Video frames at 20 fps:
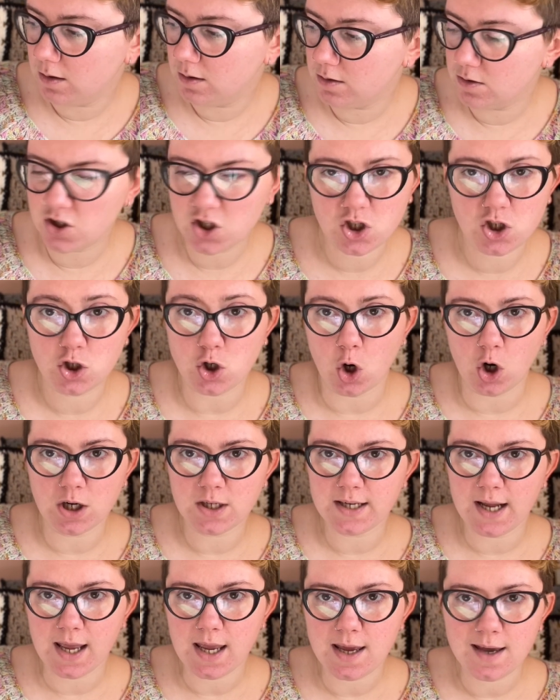stock
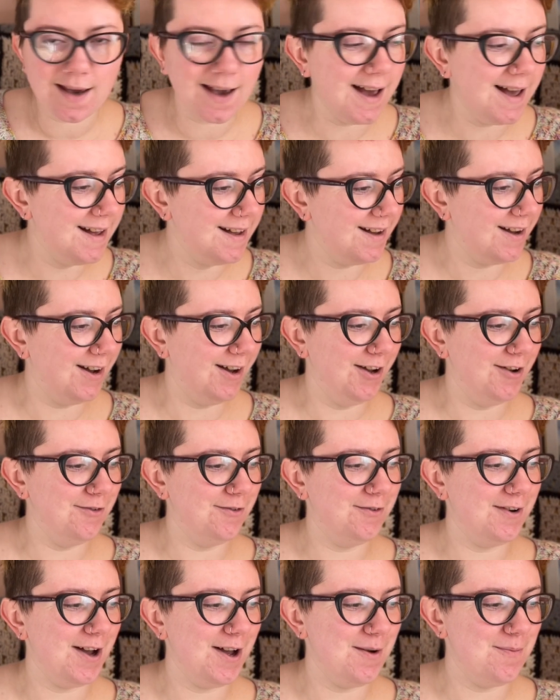take
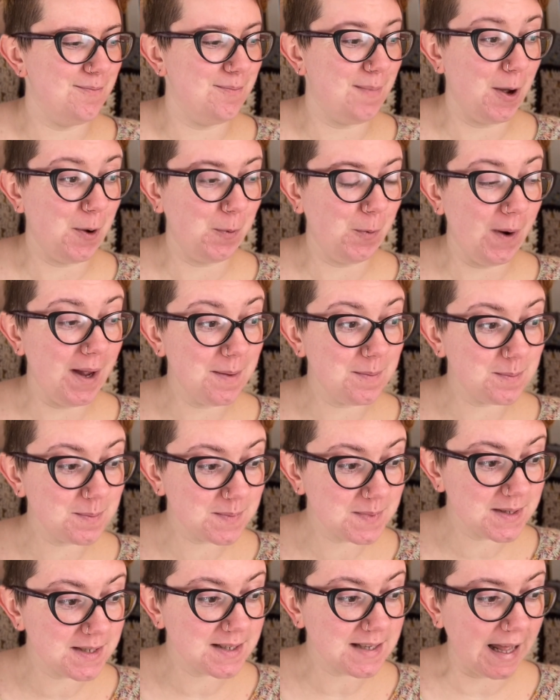of my
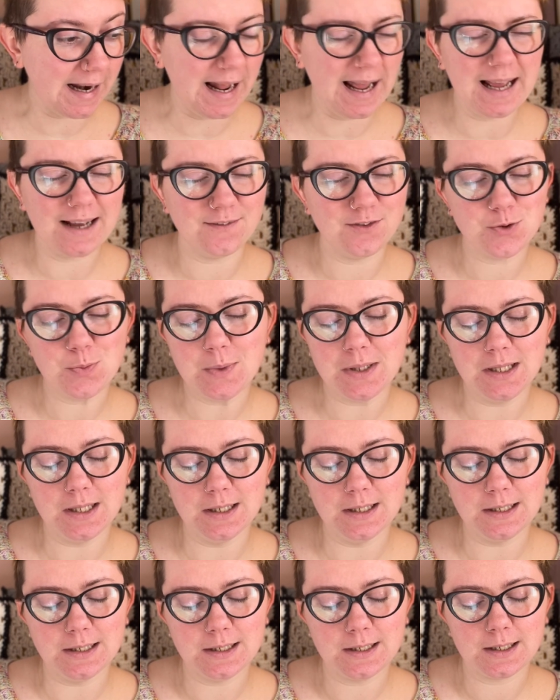whips, and I have something
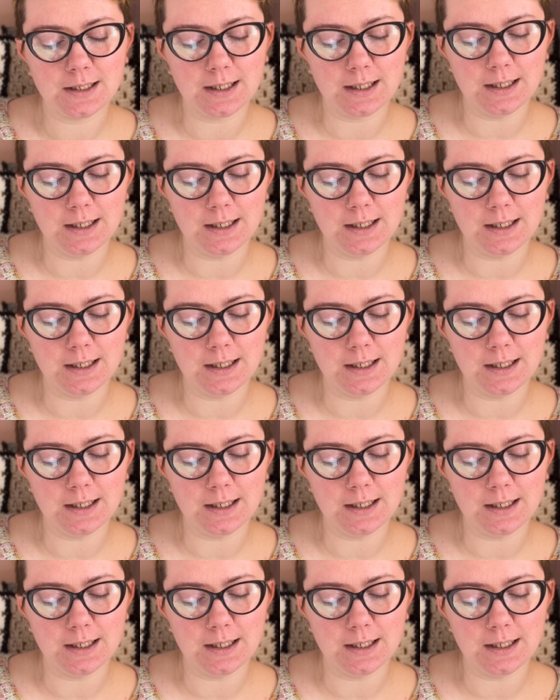like